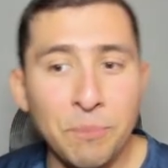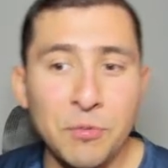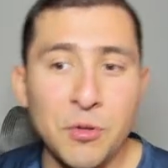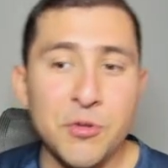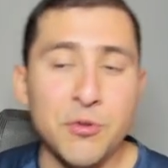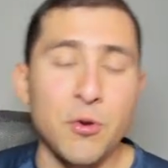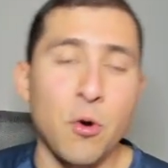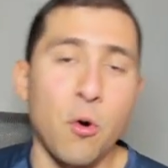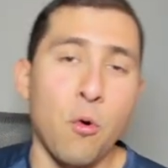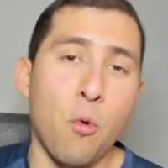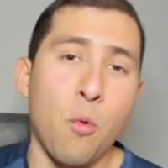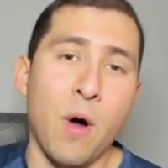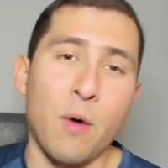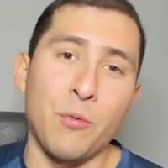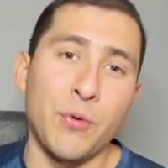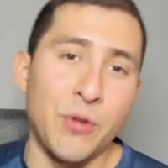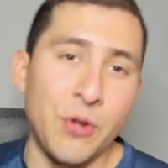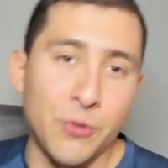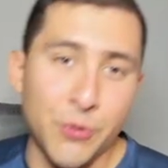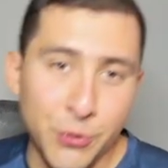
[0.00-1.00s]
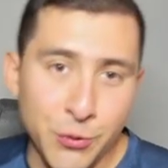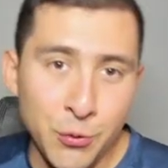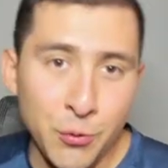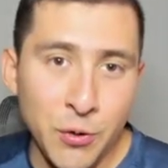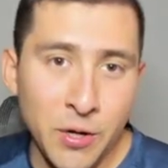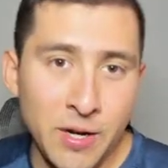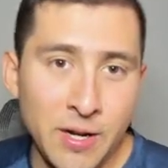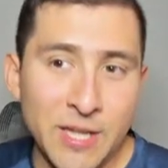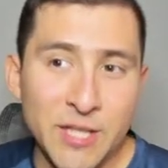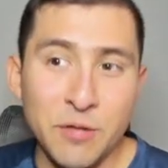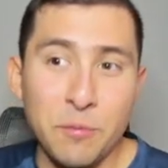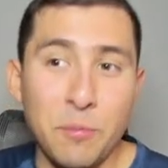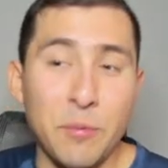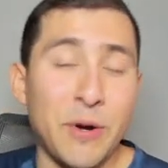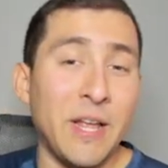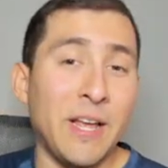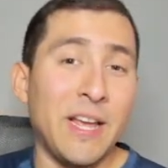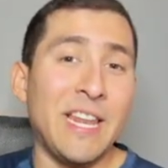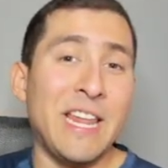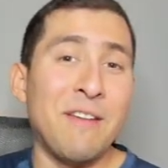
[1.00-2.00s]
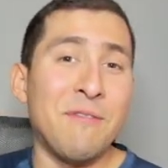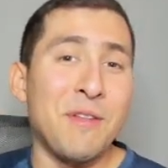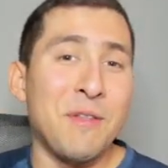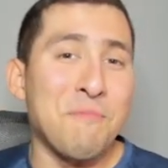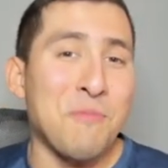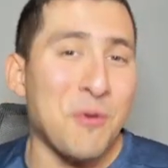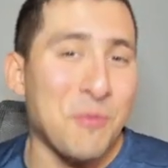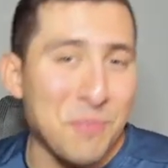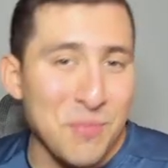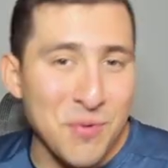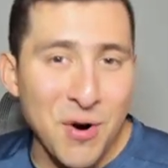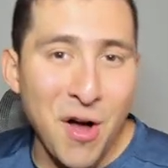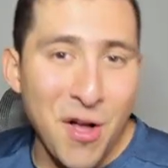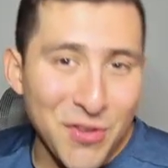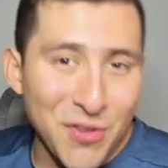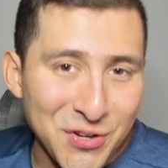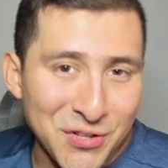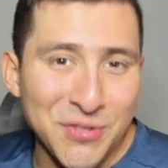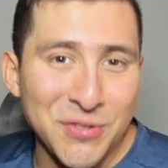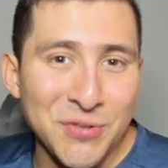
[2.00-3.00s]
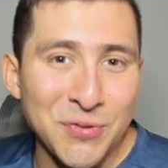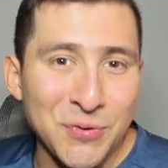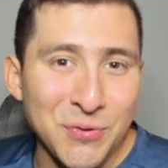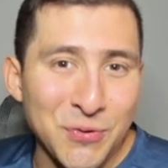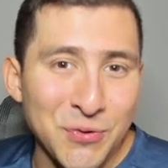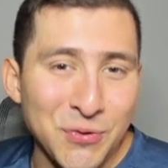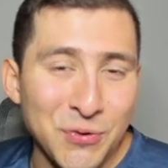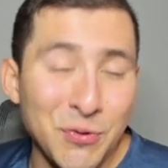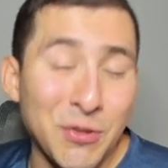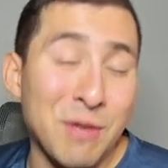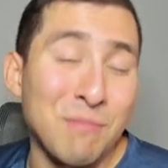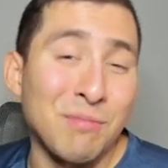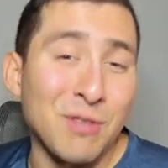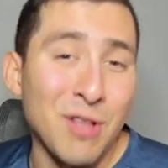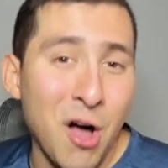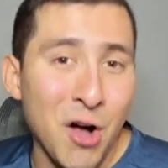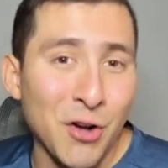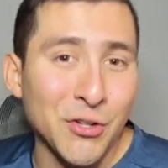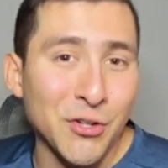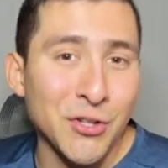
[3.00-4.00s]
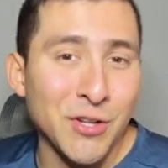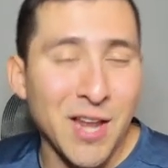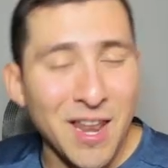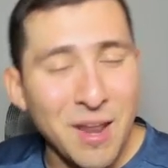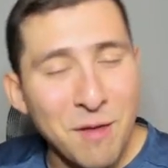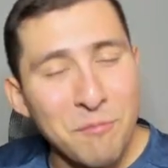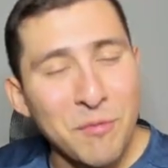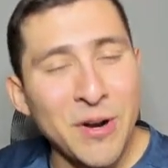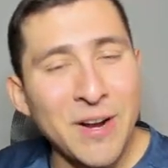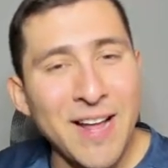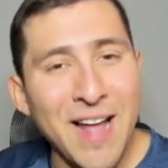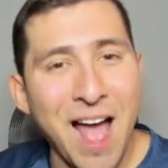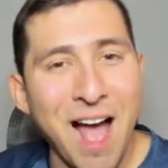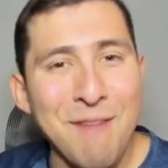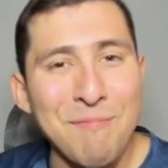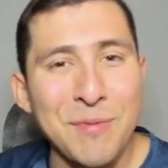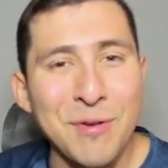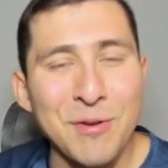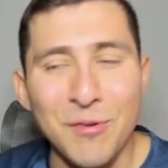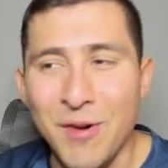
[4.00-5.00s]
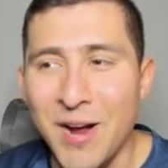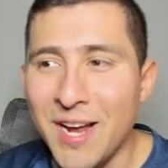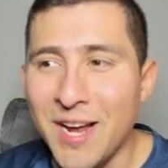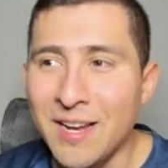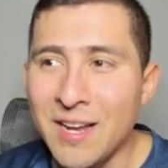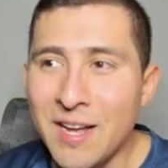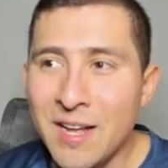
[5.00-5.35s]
So what we are doing, it's bringing even more projects to the blockchain. And I'm very happy, right?